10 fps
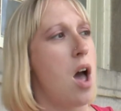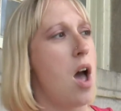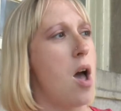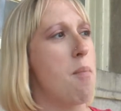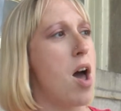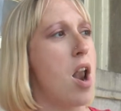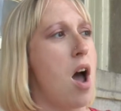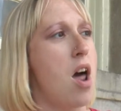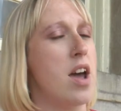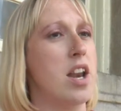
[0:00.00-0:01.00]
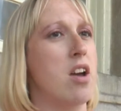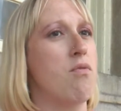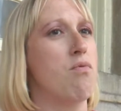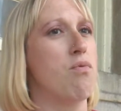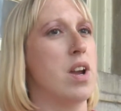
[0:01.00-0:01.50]
And I
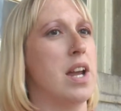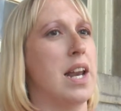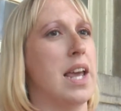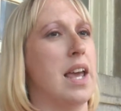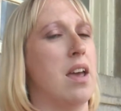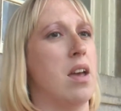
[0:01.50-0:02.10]
don't really